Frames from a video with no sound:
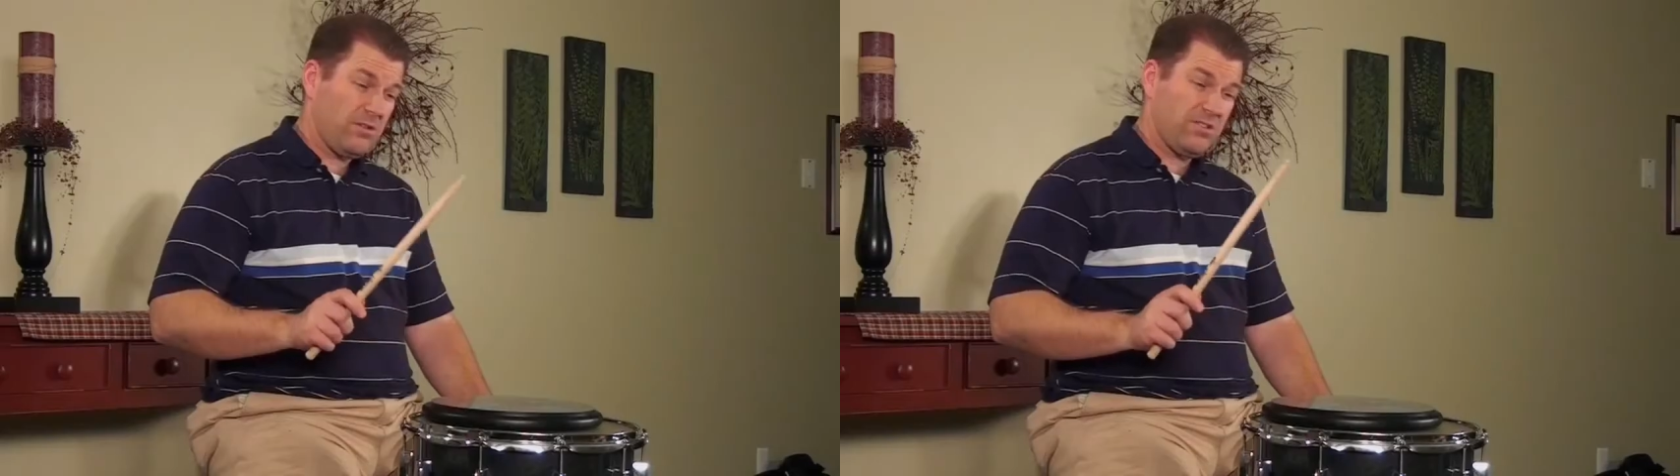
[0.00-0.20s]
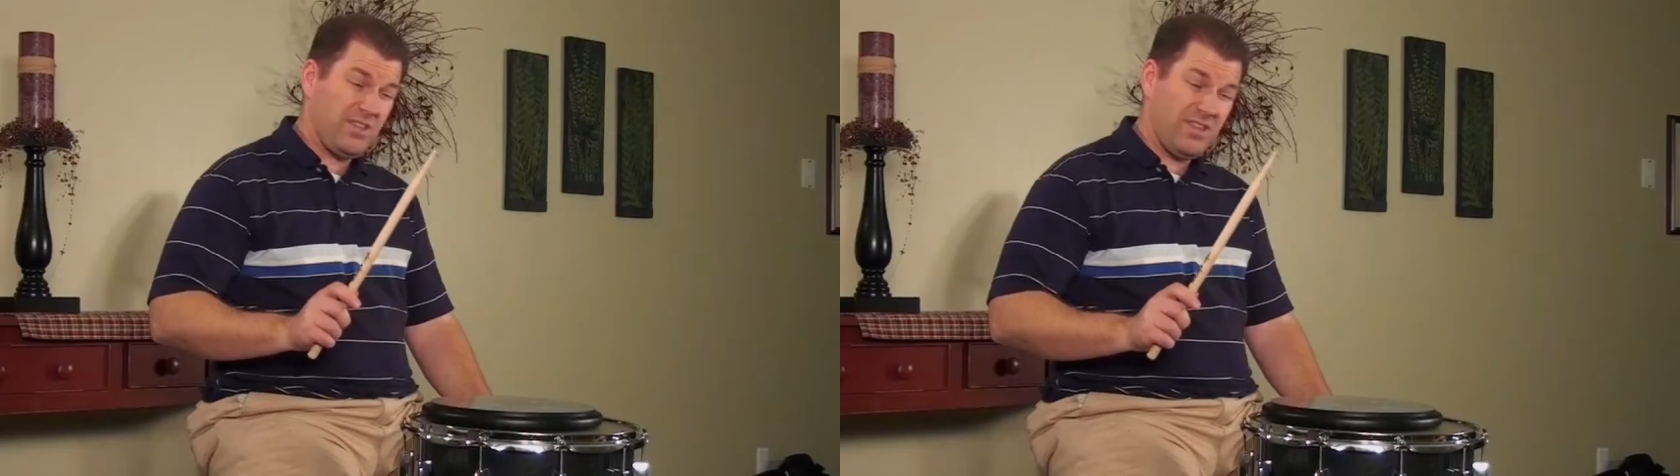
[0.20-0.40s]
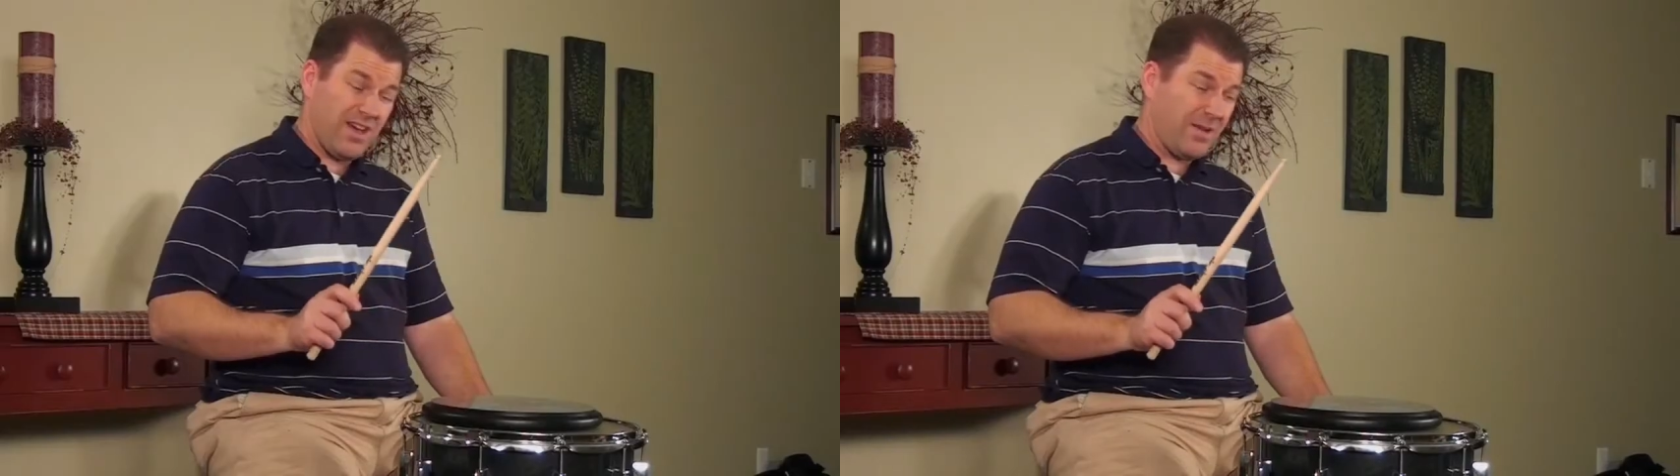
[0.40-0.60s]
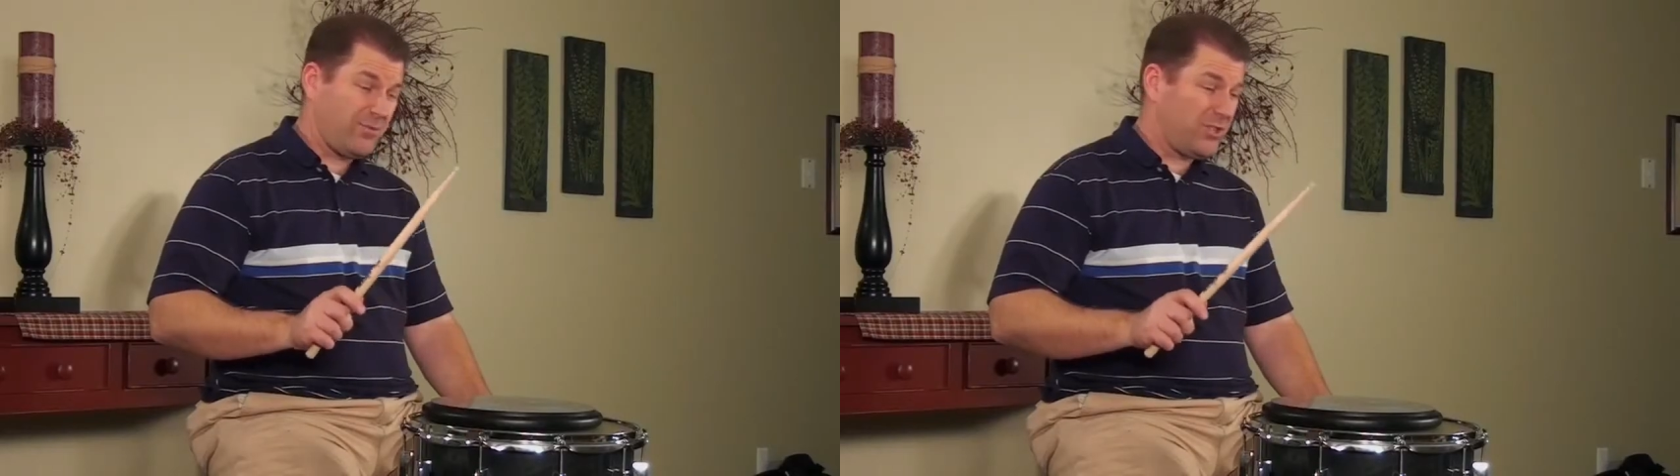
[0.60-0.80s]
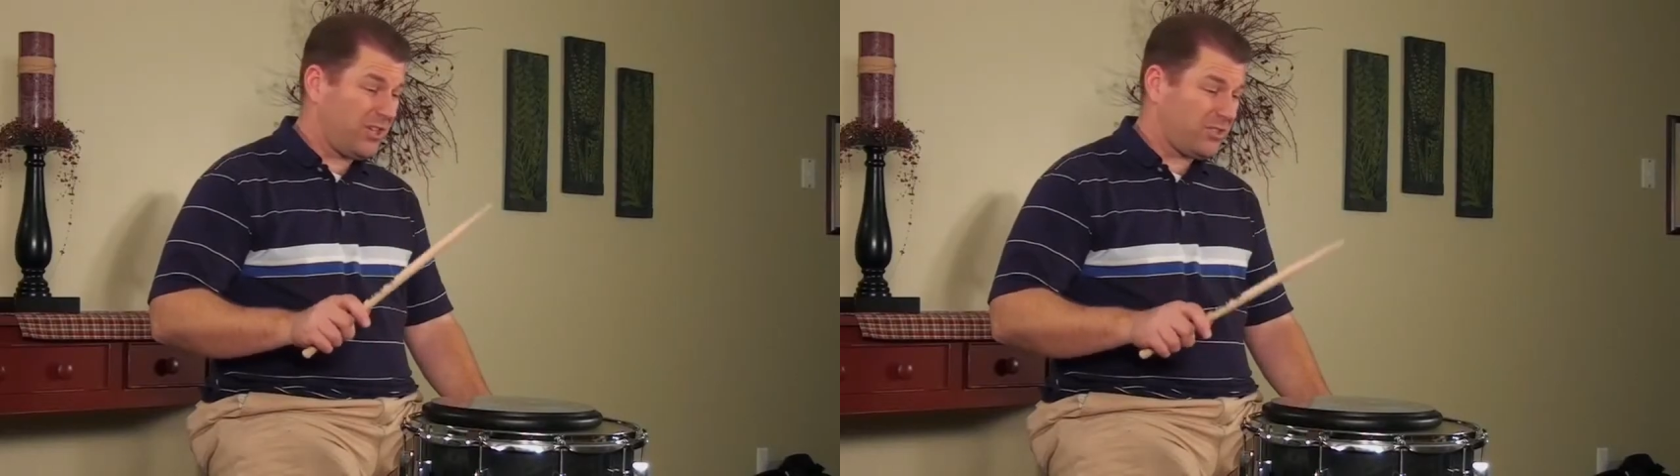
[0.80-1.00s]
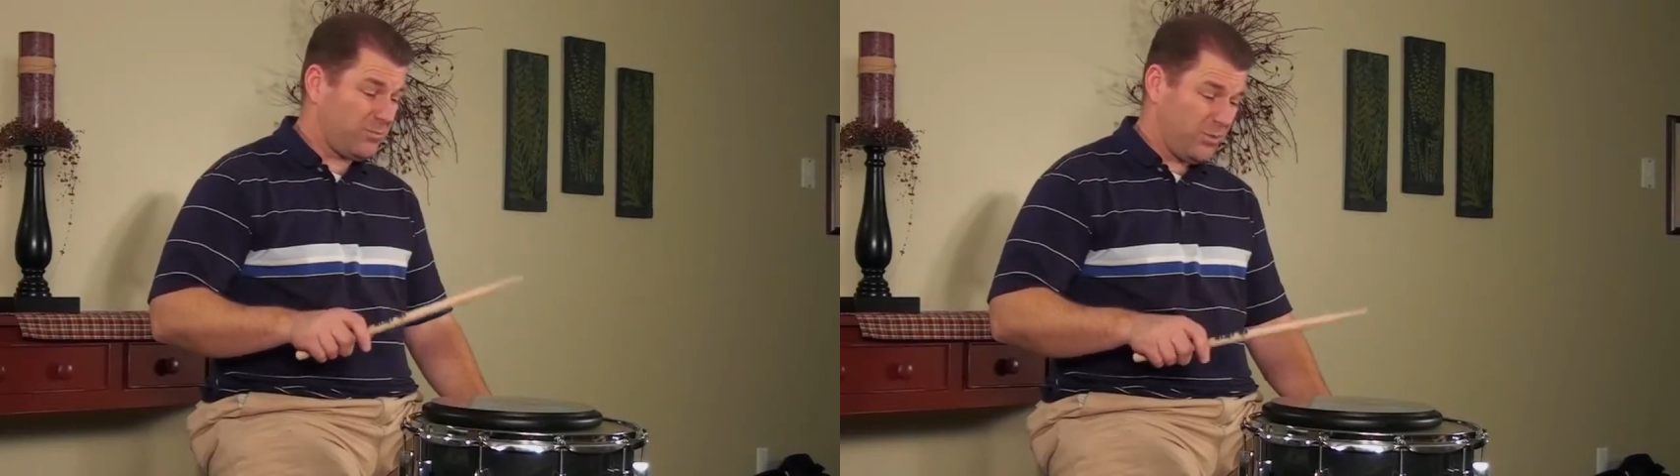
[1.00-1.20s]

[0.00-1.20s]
Can you see? I'm just